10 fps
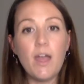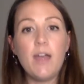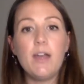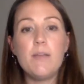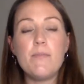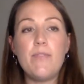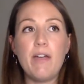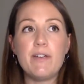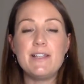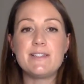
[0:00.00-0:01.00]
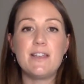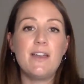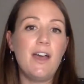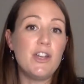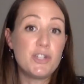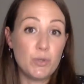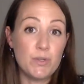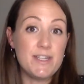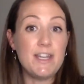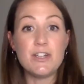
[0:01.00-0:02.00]
um, there is a
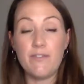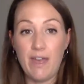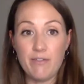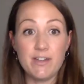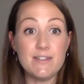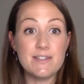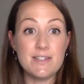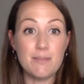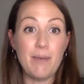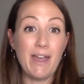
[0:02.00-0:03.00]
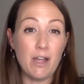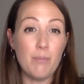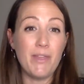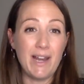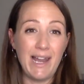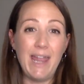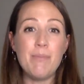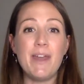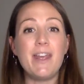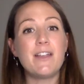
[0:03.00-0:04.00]
shortage of evidence to back up the
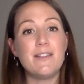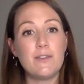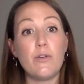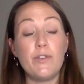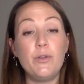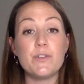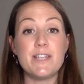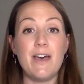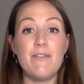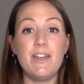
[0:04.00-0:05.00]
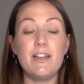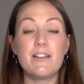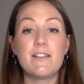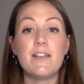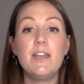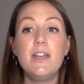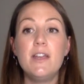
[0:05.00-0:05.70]
claim that it can soften your cervix.